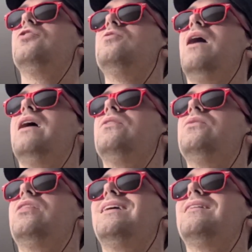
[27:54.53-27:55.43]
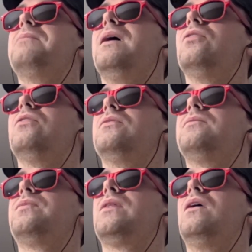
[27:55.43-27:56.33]
my own thing better.
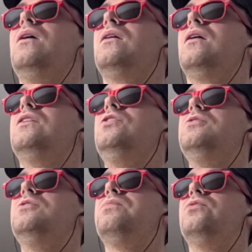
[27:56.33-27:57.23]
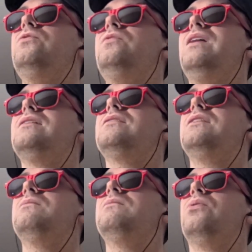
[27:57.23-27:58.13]
You could prove that
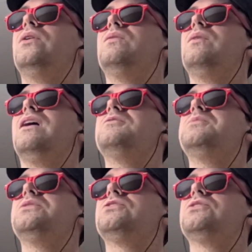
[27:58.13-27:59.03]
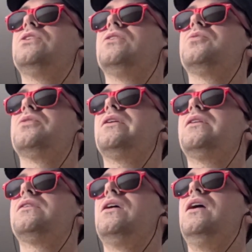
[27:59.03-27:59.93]
same point without Blizzard artwork
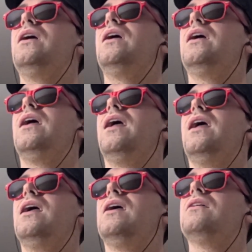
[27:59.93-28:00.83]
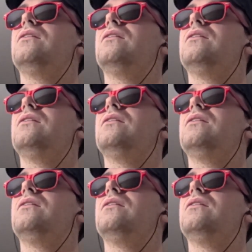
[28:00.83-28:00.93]
and